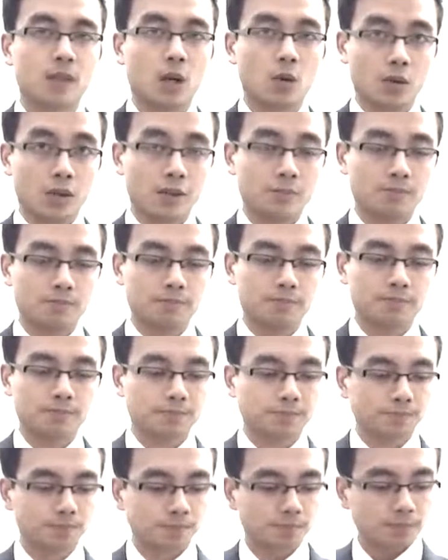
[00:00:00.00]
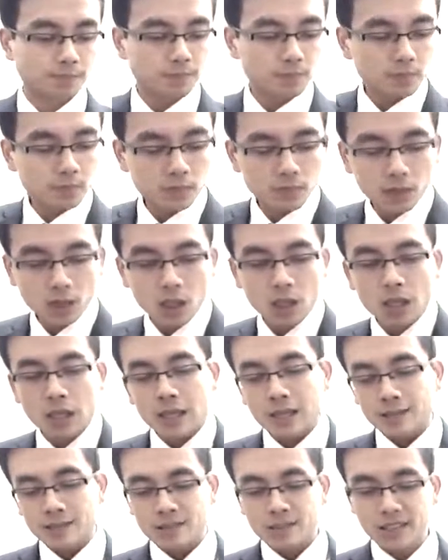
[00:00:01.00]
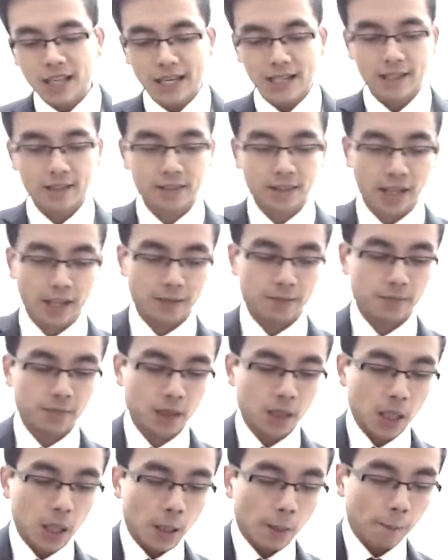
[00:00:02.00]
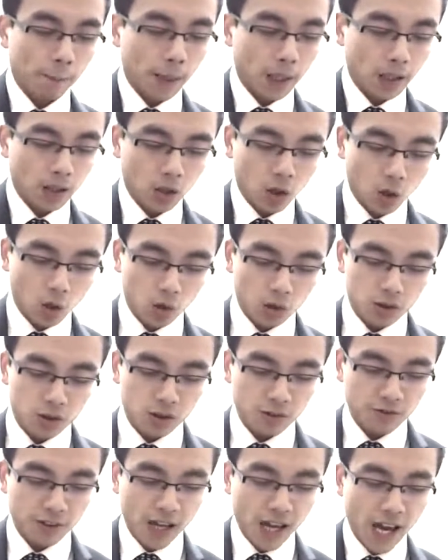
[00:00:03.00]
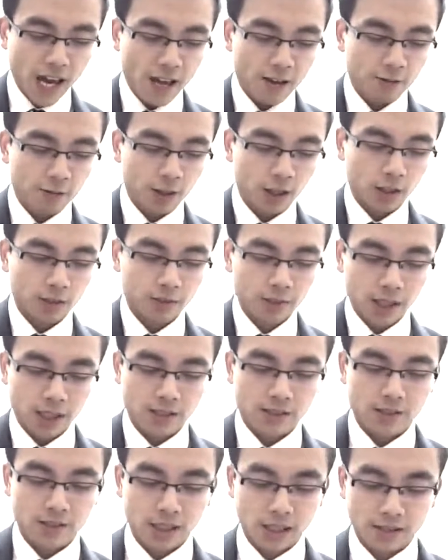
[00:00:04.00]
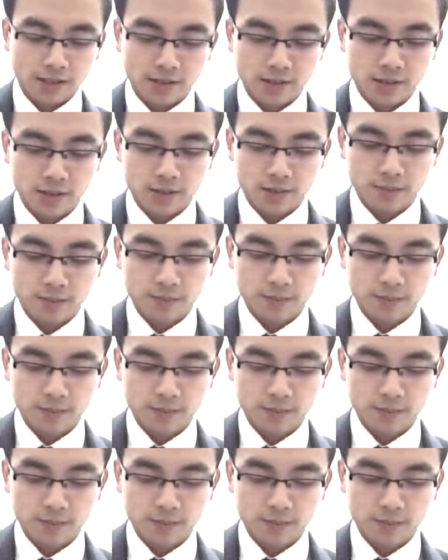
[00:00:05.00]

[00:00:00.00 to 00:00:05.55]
Okay. Secondly, because of error exists.